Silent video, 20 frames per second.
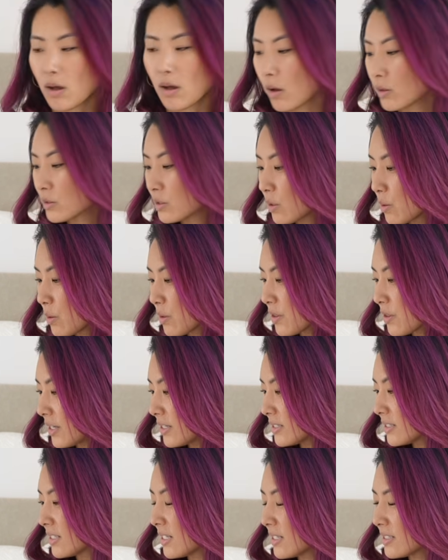Also,
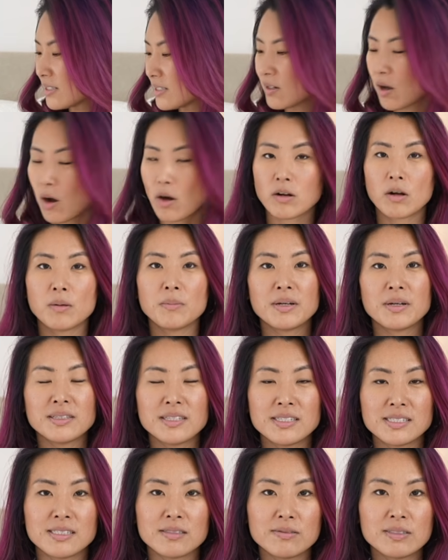this is not on my
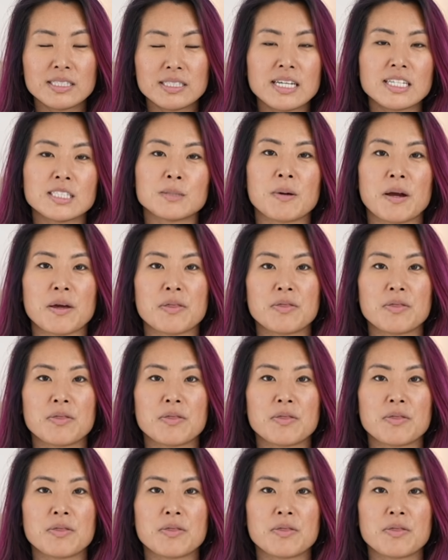list of 6, but I